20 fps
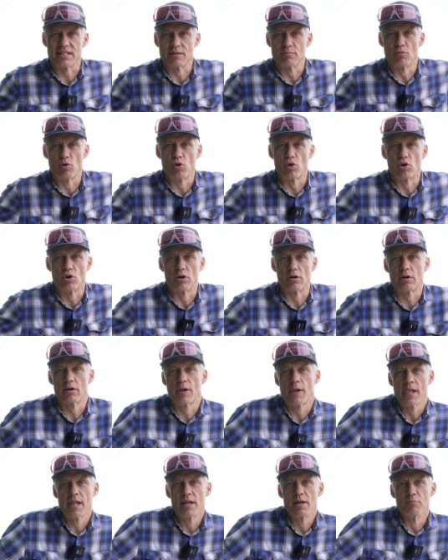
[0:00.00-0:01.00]
The more
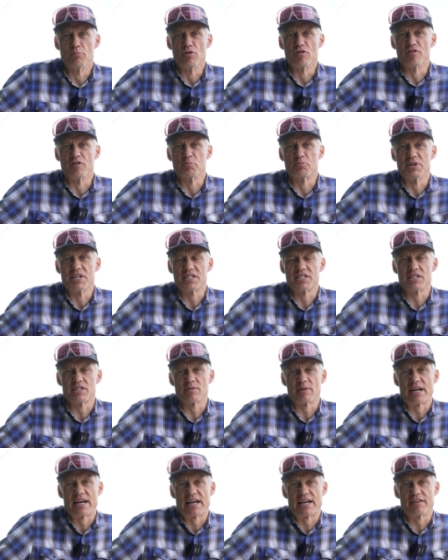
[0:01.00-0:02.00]
moving pieces
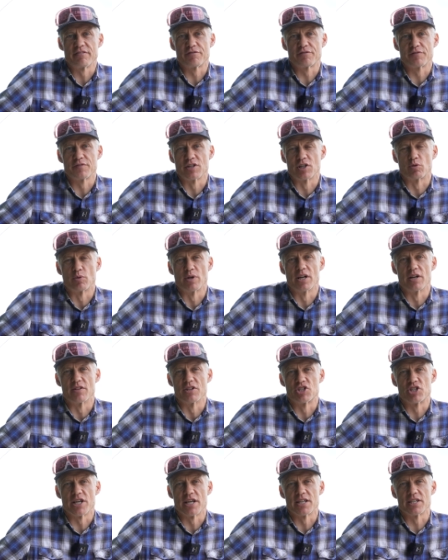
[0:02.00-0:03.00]
you have, the greater
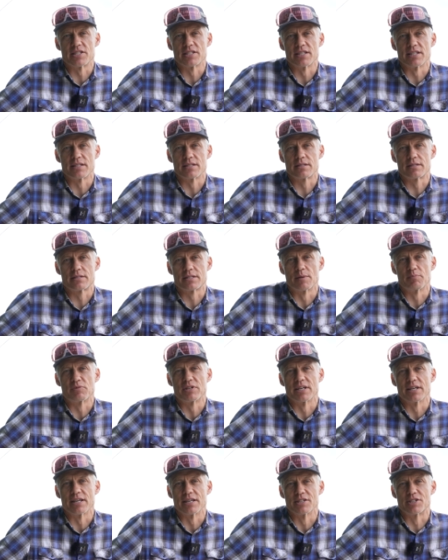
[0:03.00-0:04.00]
the chance that
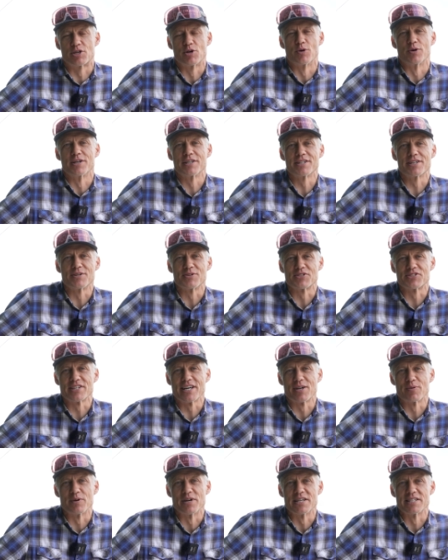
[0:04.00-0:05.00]
something is going to go
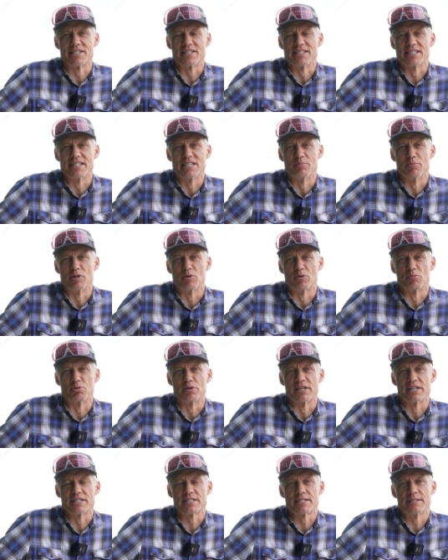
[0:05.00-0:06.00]
sideways and need to be
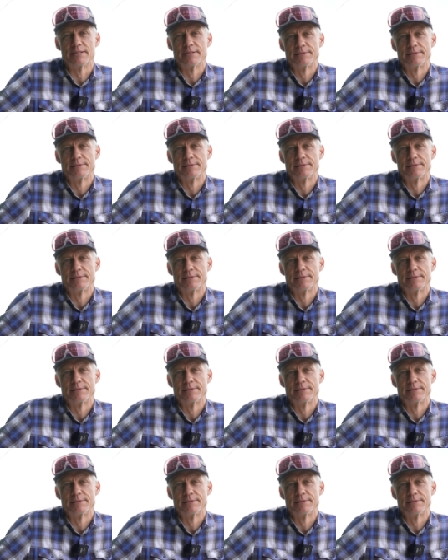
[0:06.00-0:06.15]
replaced.